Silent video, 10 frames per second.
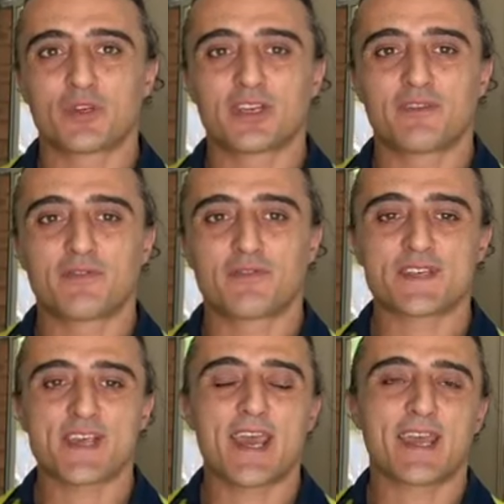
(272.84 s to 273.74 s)
with
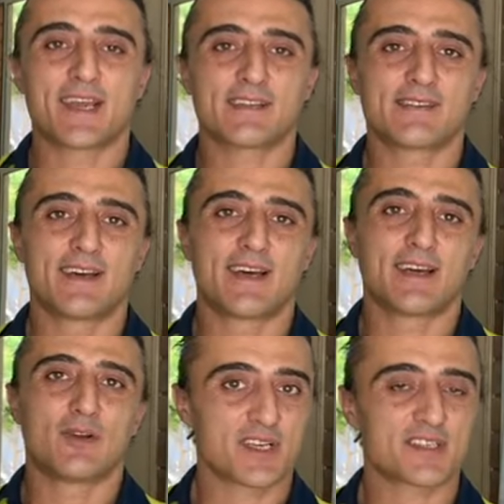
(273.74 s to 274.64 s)
saying
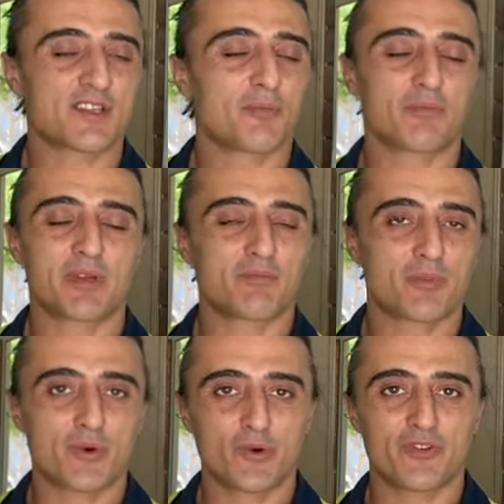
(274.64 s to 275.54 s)
that it's not been
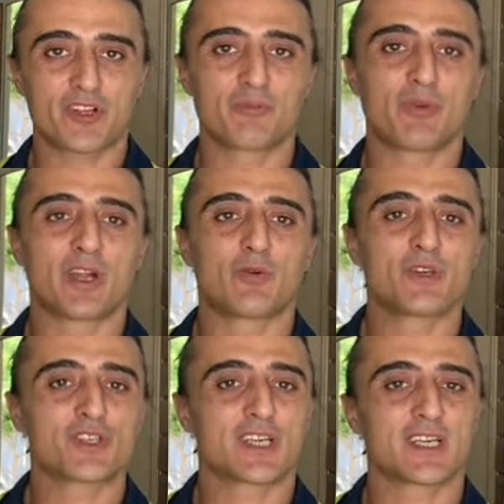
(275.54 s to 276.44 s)
proven, but
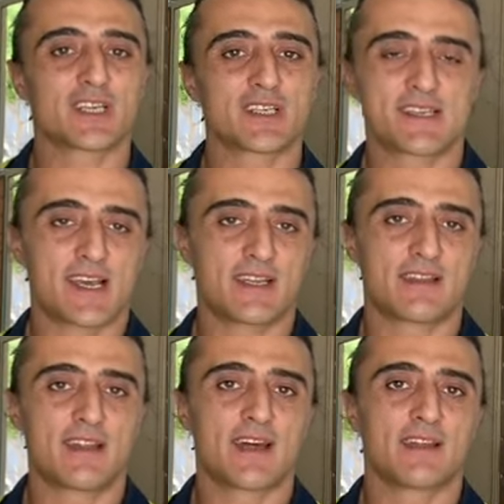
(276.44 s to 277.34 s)
Luigi Ighina
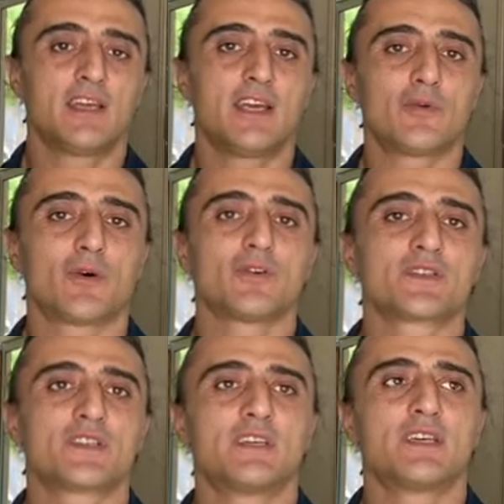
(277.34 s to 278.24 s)
said that he
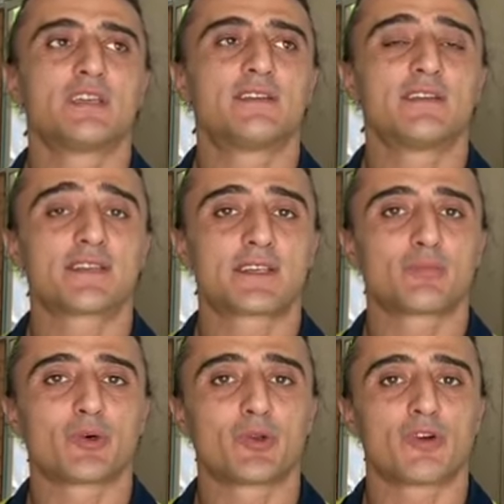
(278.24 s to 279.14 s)
was the
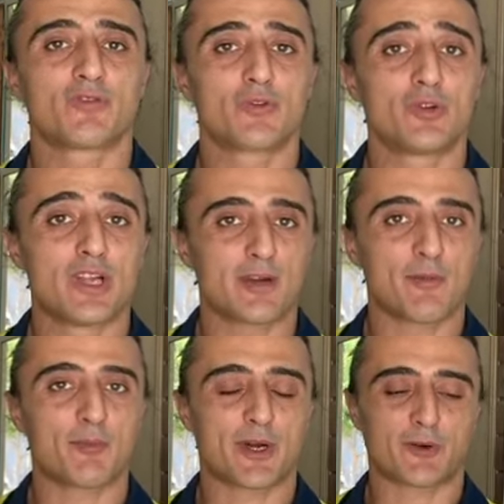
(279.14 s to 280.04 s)
disciple of
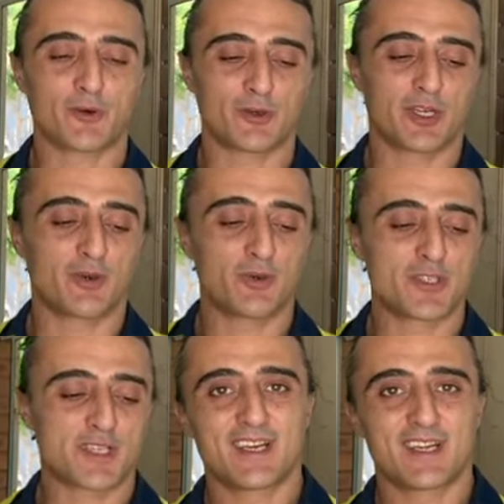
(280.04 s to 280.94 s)
Guglielmo Marconi, who
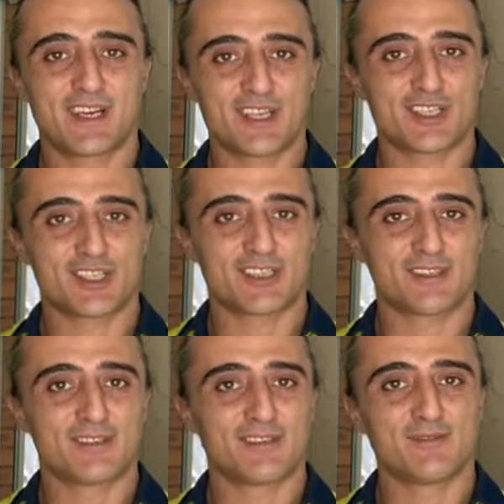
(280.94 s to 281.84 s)
is the alleged
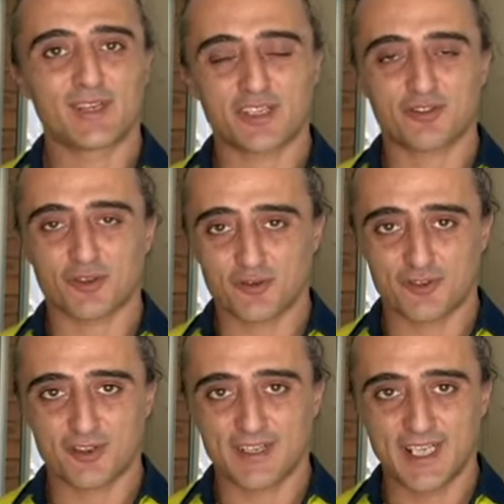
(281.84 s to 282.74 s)
inventor of
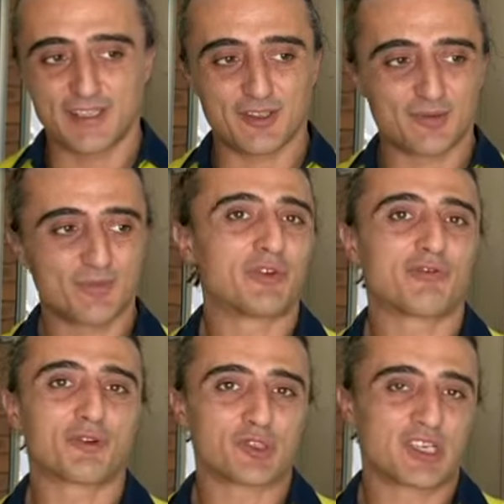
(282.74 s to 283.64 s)
the radio
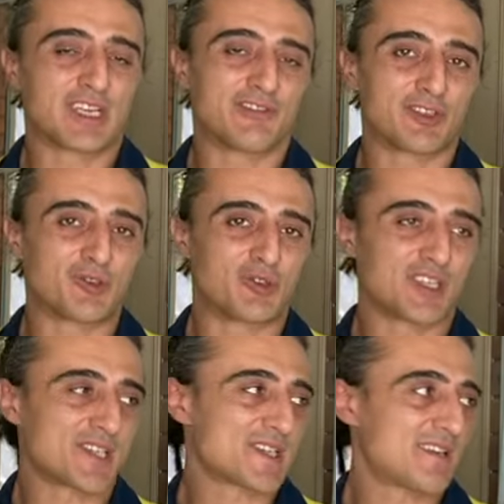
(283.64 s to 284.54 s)
before they gave it to
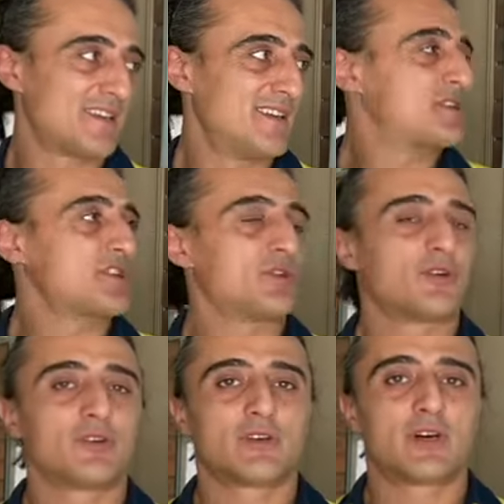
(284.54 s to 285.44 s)
Tesla.
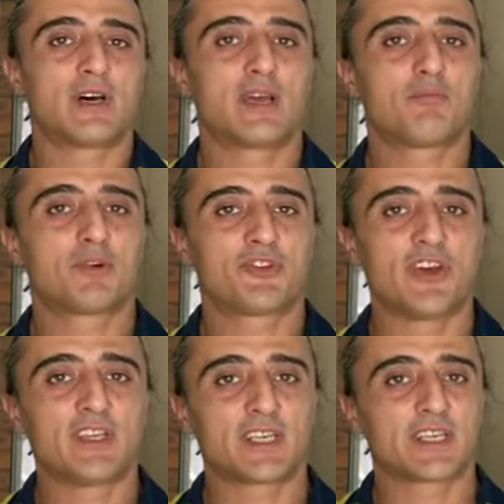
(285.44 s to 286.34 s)
So
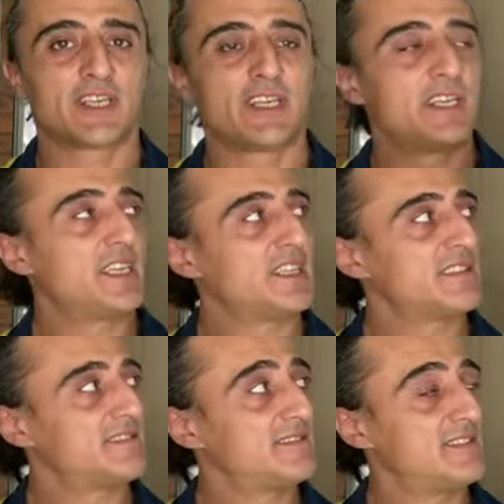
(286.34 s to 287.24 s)
hypothetically,
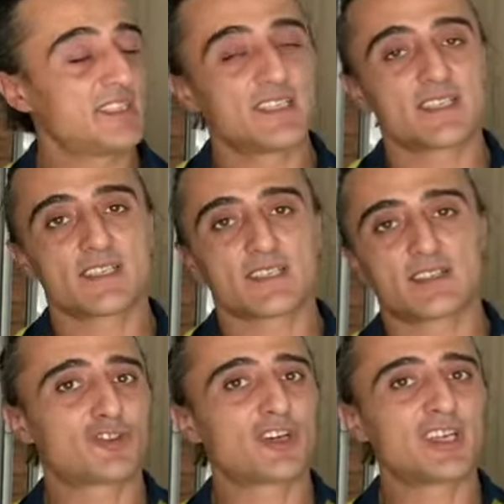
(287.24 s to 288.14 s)
this
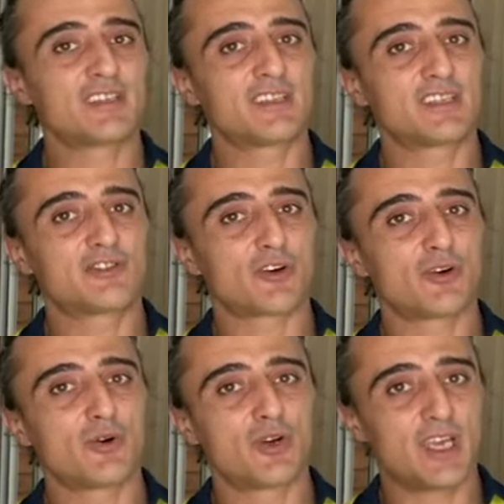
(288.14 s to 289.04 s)
3D
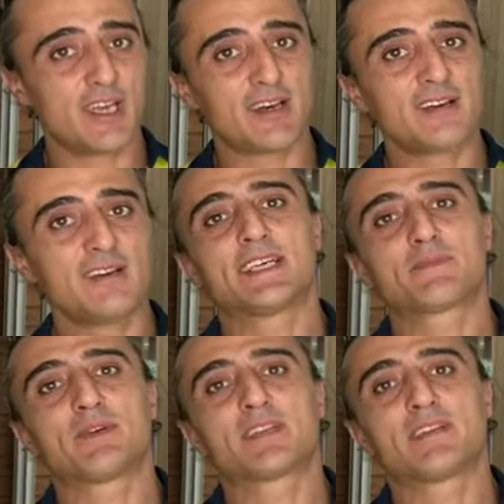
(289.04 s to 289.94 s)
draw here has
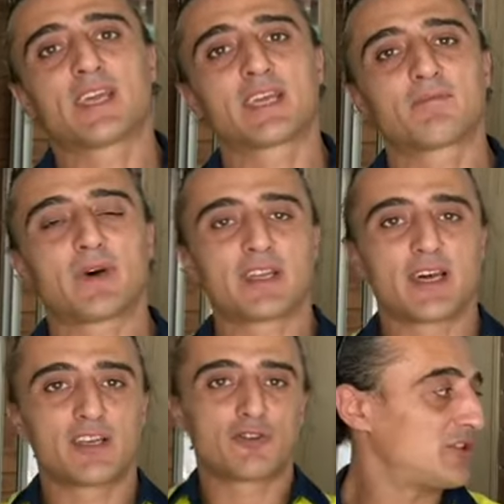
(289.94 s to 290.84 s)
been taken by
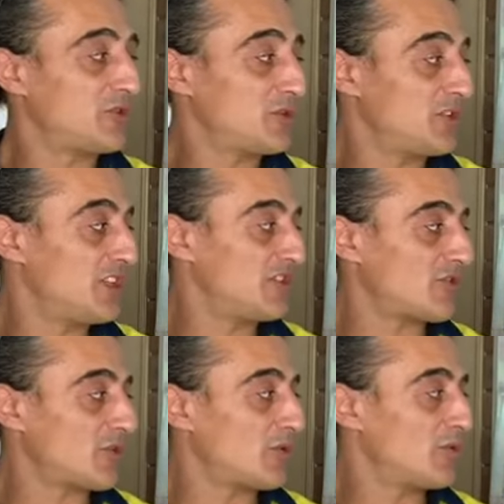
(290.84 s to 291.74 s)
a 2D
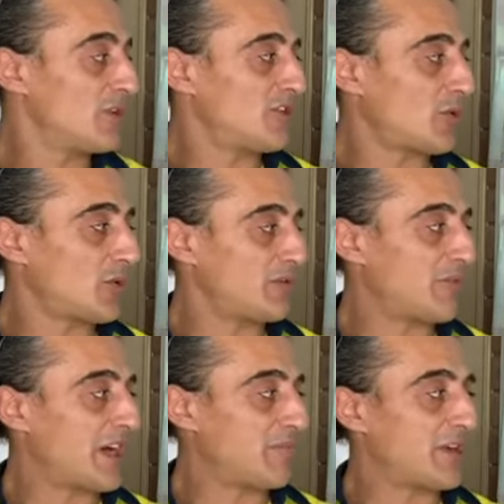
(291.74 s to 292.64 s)
draw drawn
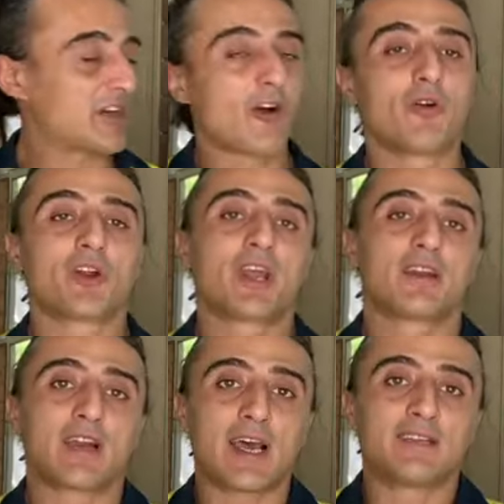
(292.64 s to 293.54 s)
by Marconi
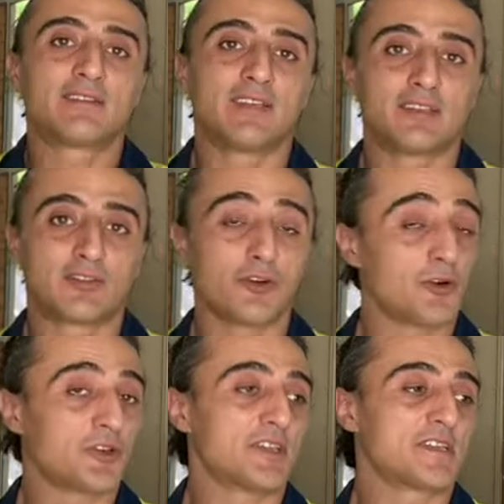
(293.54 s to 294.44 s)
in
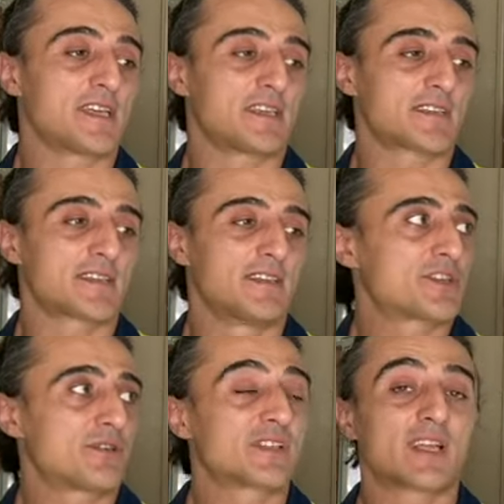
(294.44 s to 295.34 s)
1936.
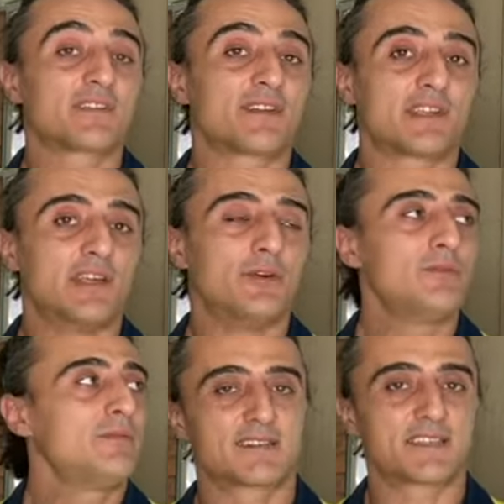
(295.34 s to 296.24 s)
So it's nothing
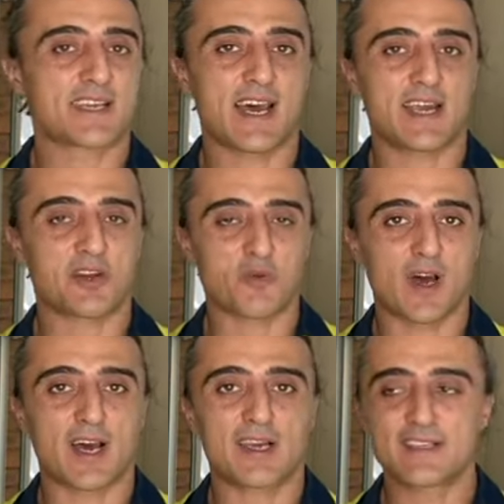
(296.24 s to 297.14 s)
new
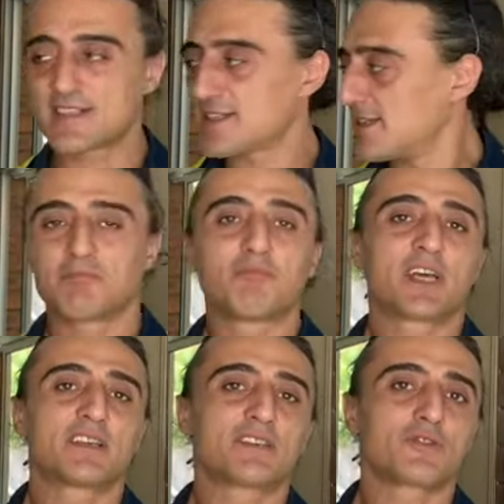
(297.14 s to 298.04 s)
design-wise,
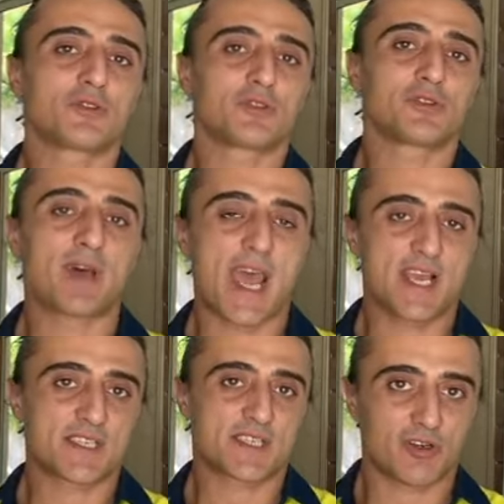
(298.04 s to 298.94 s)
but it's all
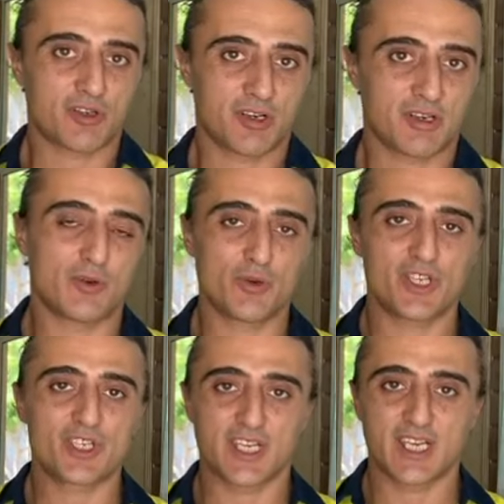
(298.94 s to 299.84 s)
based on
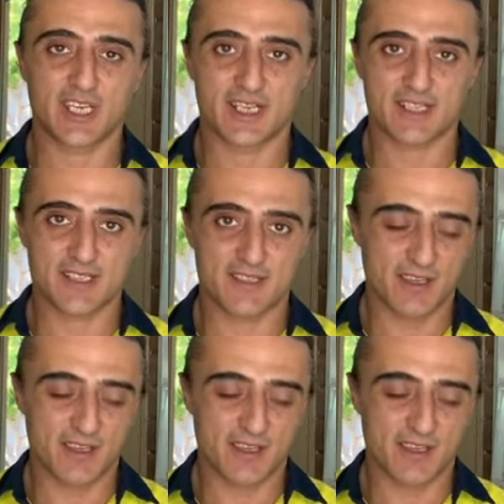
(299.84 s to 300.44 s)
Luigi Ighina's